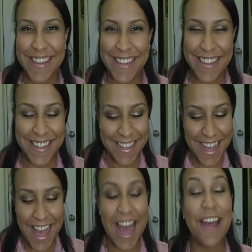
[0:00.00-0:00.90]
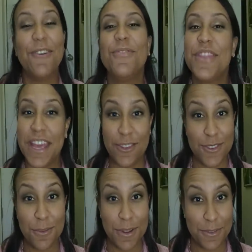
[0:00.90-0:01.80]
um, thank you
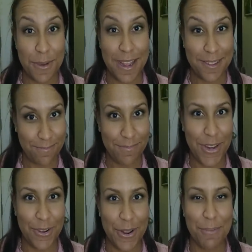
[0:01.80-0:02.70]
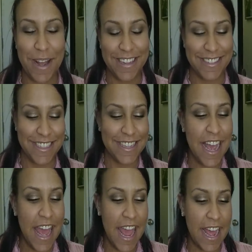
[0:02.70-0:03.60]
so much for my you know nail polishes.
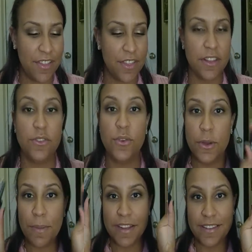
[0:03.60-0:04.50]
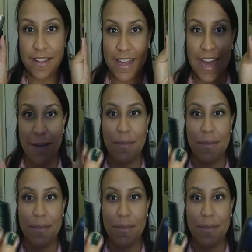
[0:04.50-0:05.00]
And the two nail polishes that he